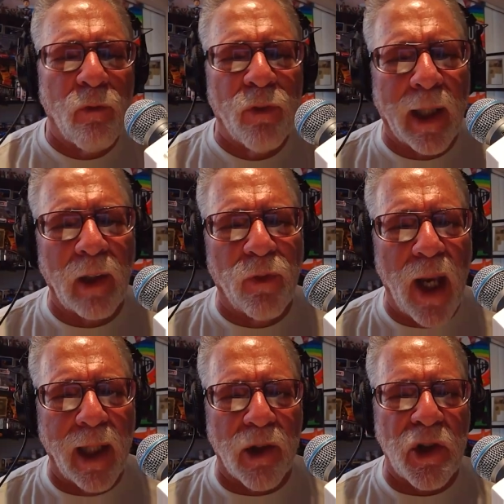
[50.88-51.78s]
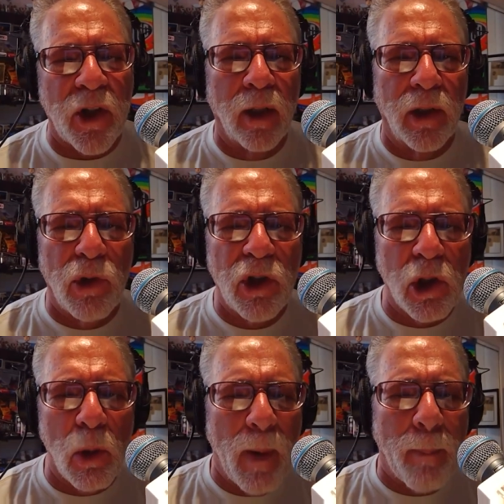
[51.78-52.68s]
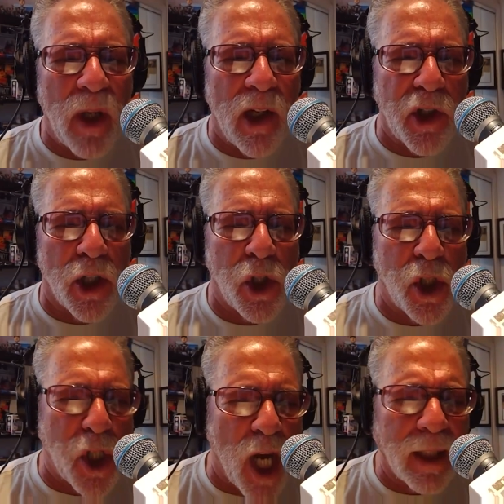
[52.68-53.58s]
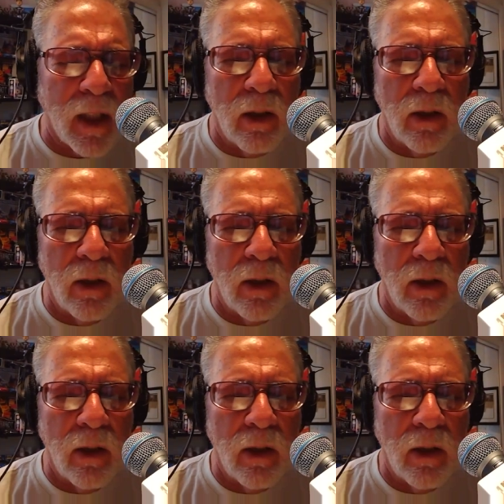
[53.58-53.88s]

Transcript: fucking Vegas, you stupid piece of shit?